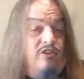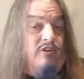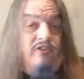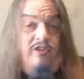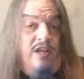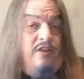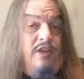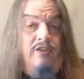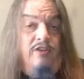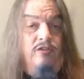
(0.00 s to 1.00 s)
say
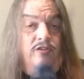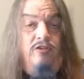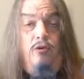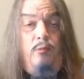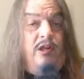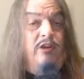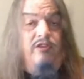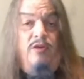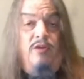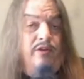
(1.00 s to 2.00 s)
things are true because
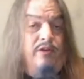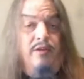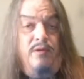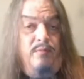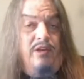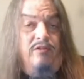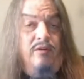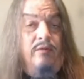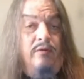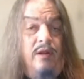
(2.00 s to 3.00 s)
they want them to be true.